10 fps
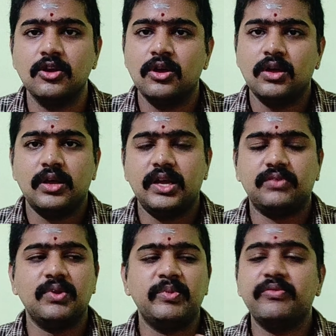It will be
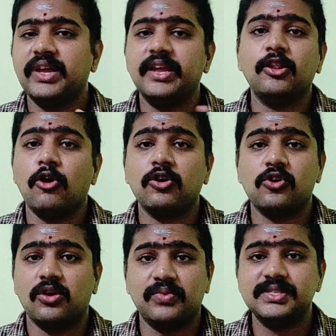very long
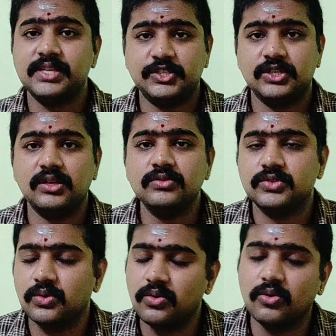conversation.
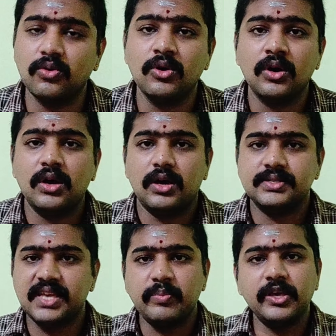So
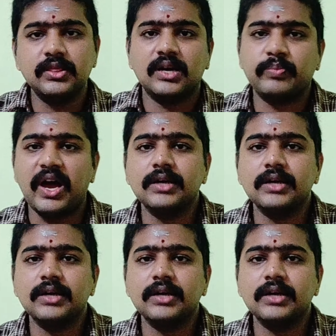skipping that part,